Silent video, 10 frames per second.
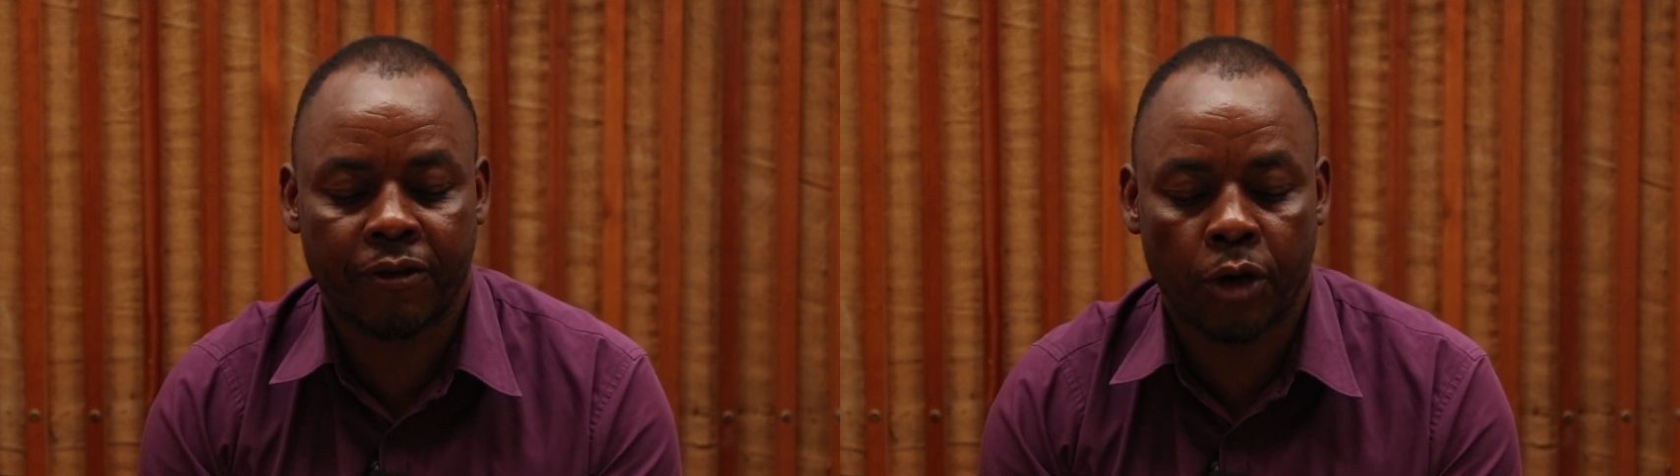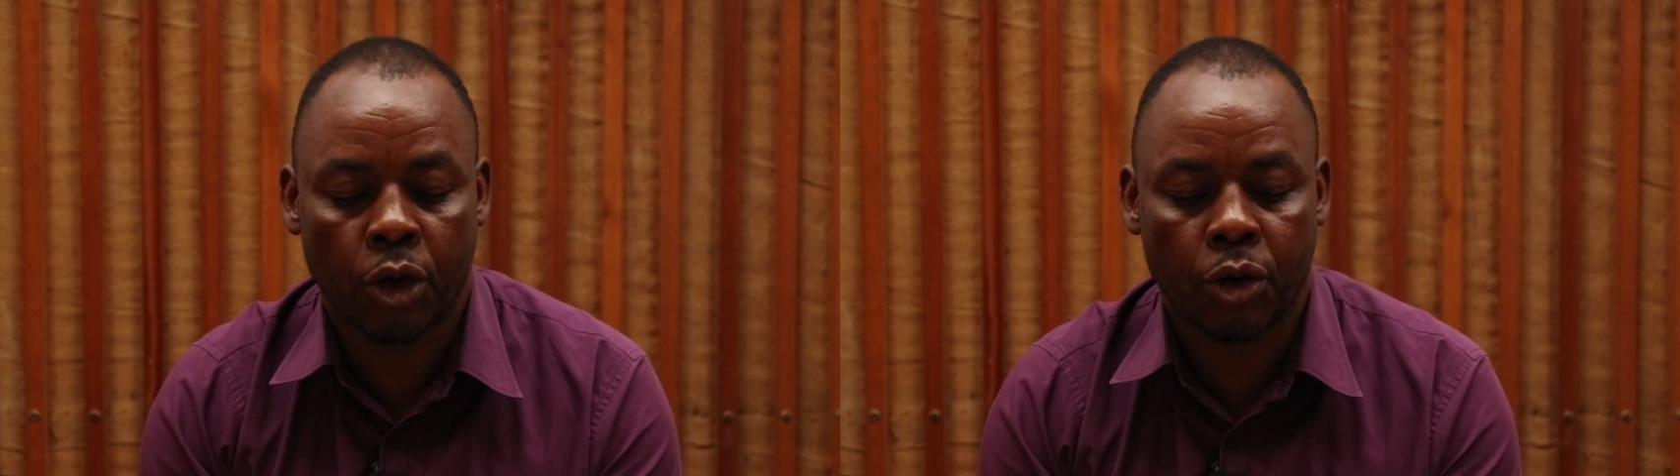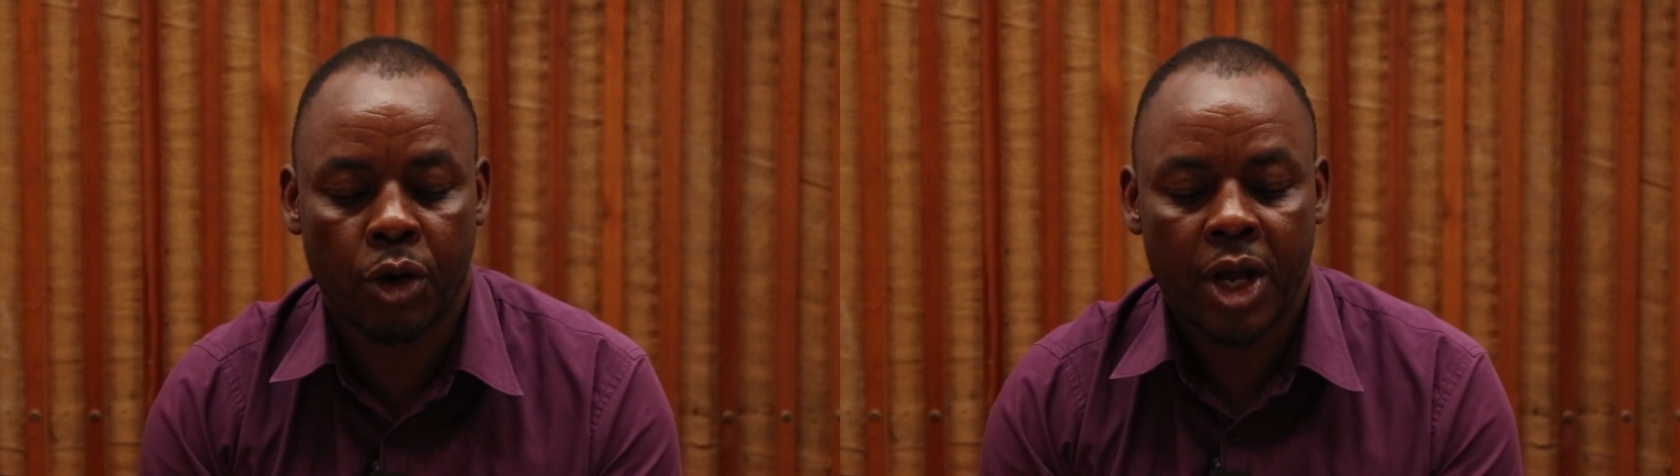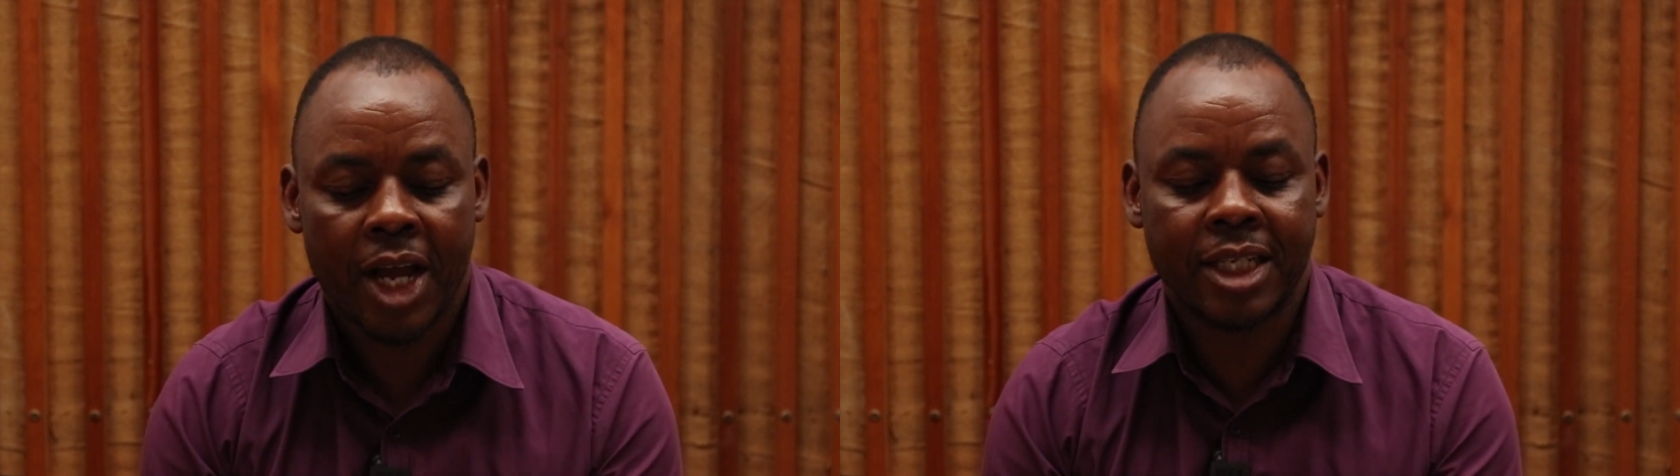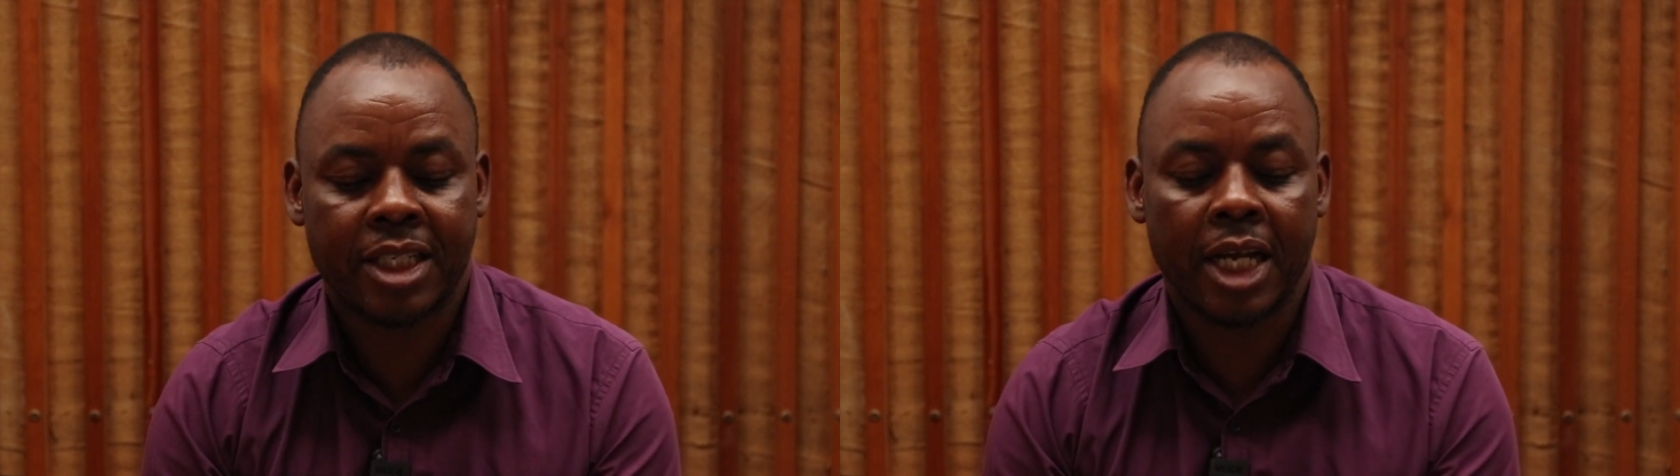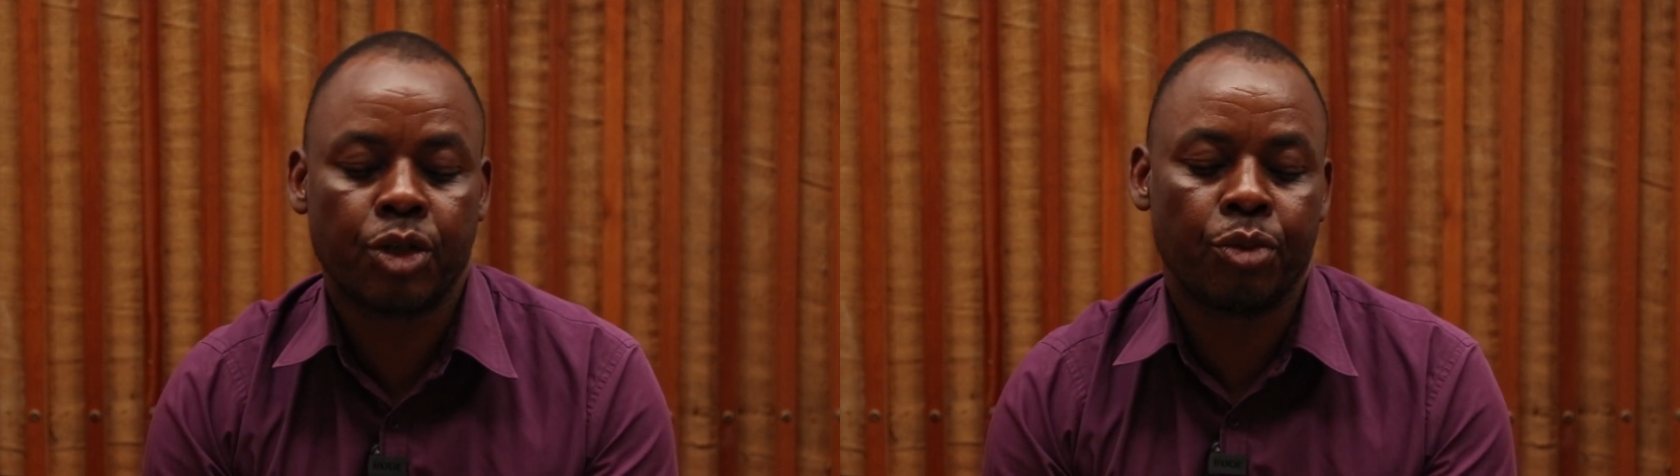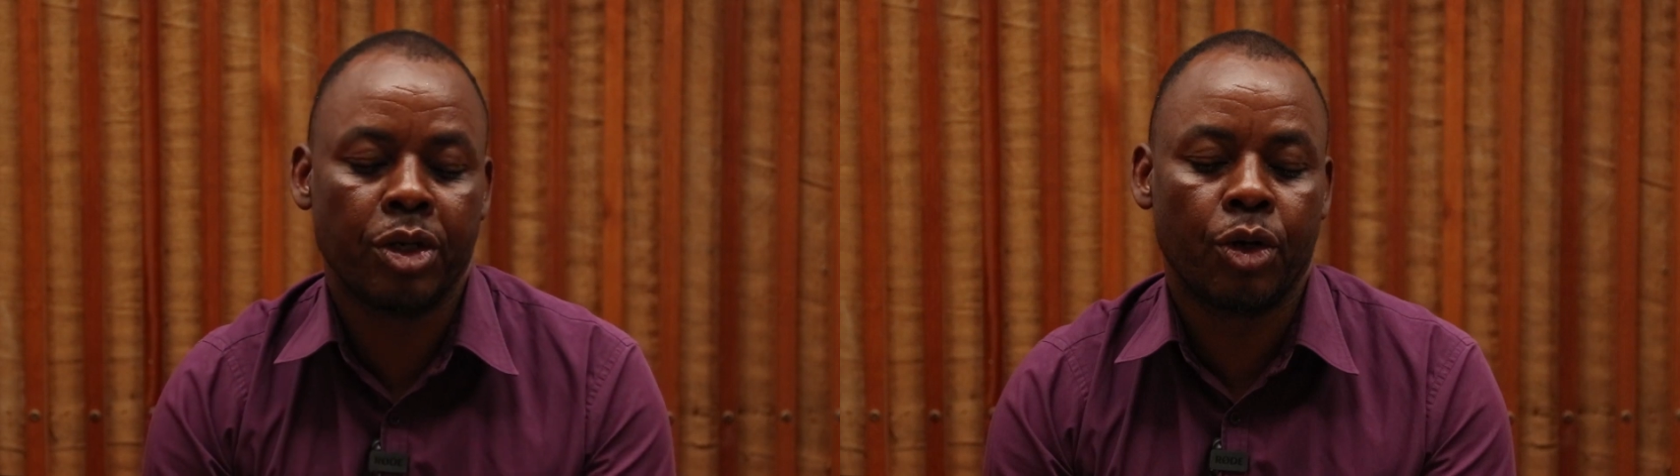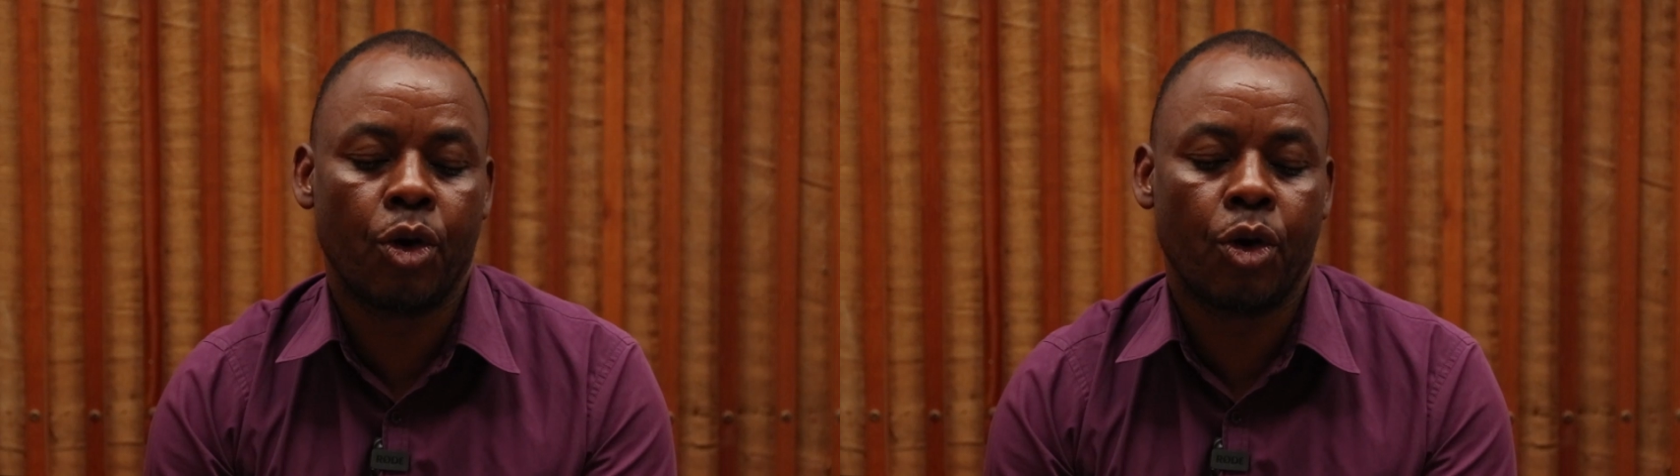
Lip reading: flock and said to me,